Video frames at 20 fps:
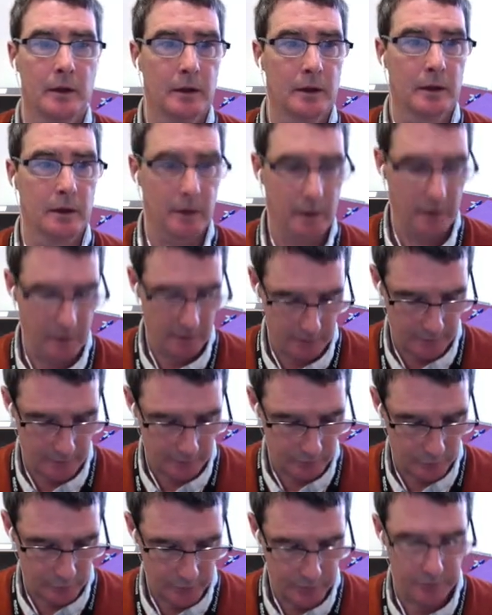And if
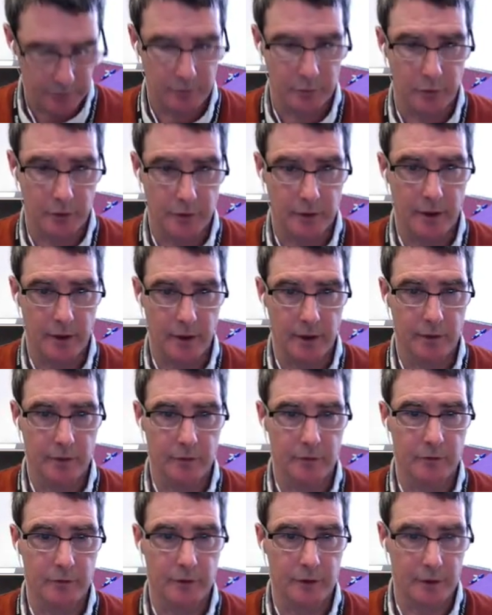we just put
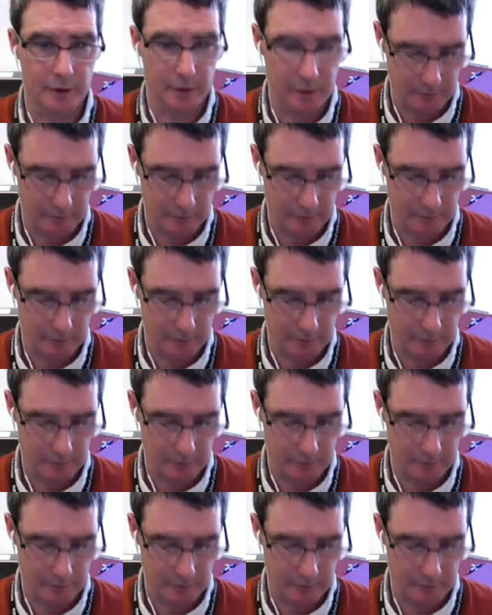NOV,